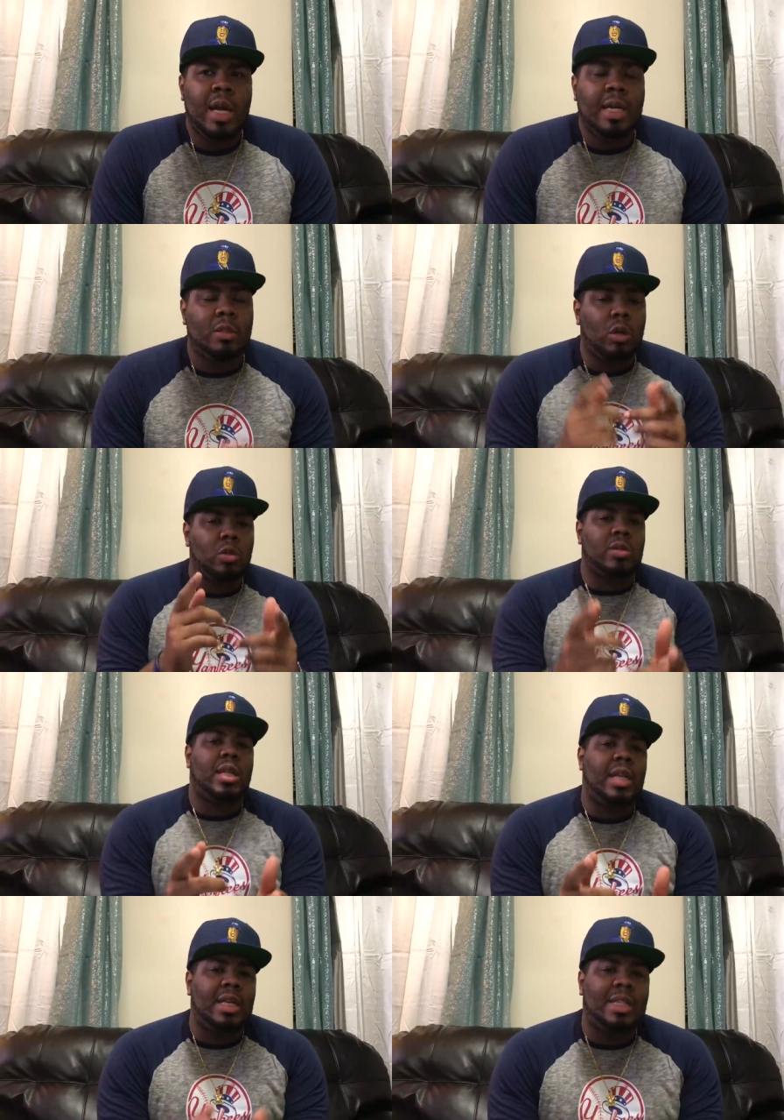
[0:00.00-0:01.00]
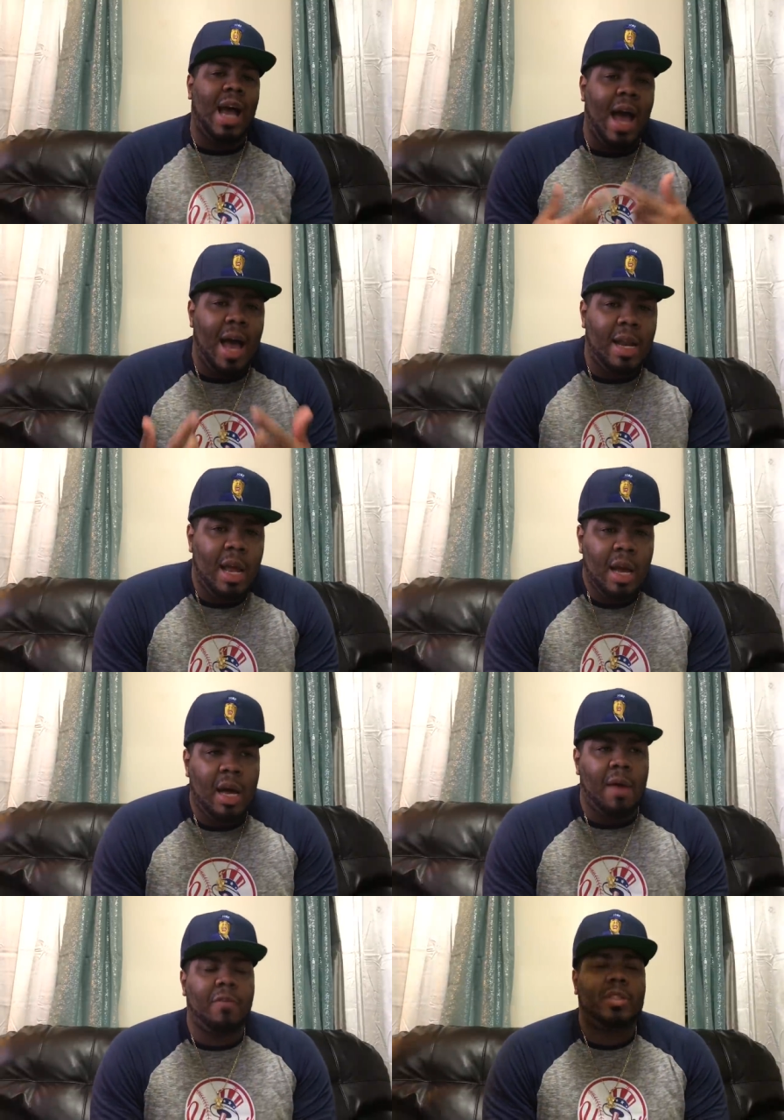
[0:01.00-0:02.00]
He's also said that he's had
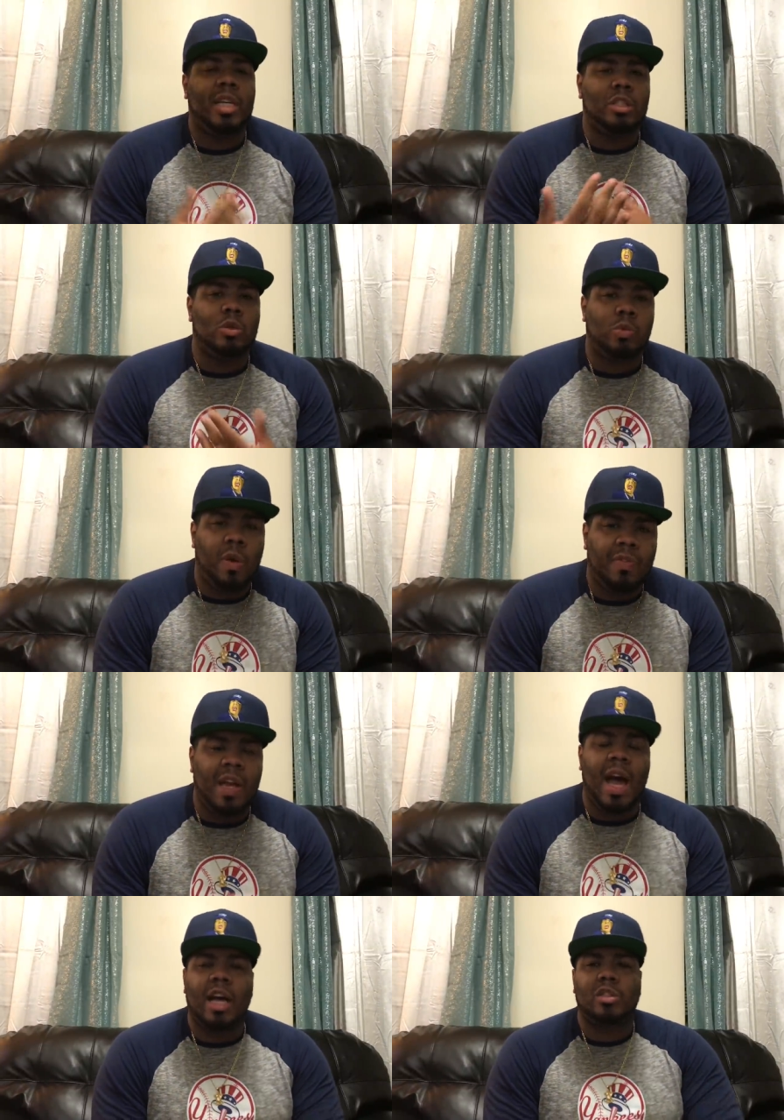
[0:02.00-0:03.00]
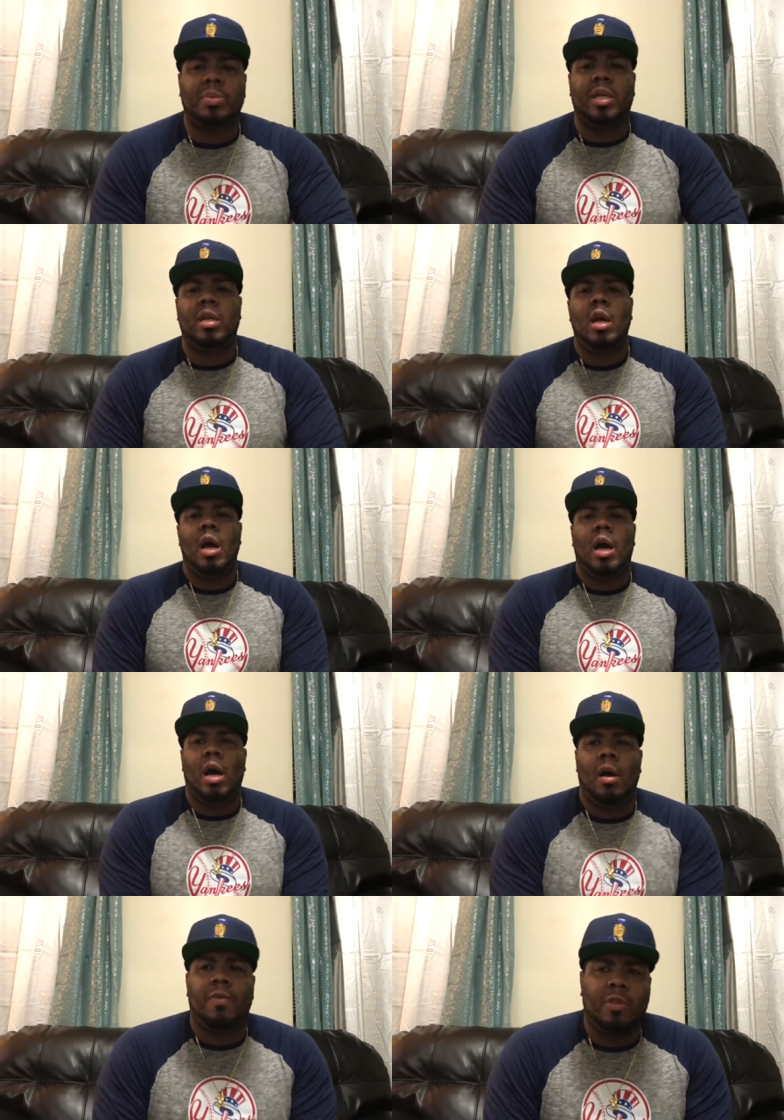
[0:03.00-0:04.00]
conversations with Cashman uh,